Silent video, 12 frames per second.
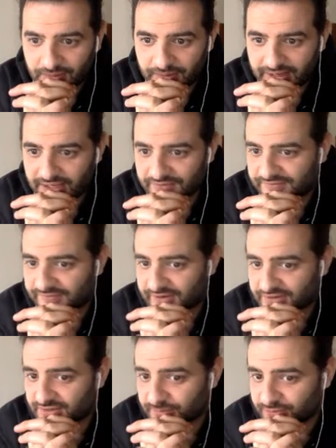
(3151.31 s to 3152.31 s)
I got a
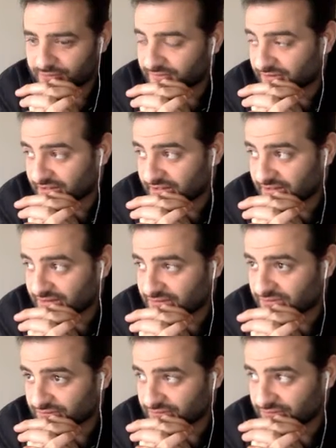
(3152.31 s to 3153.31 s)
friend coming over
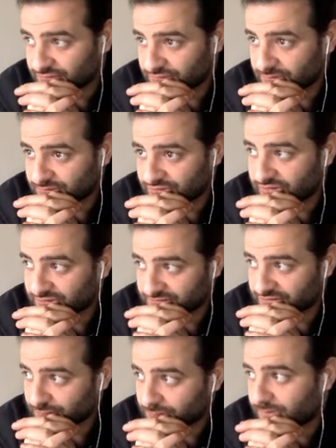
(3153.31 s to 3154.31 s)
now, so I'm gonna talk
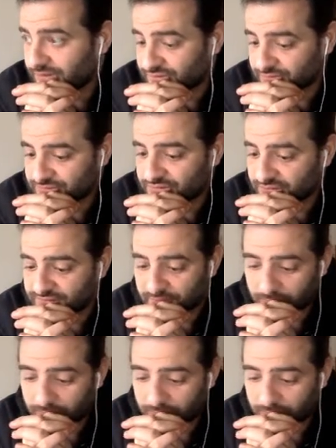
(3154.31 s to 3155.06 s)
to him about some stuff.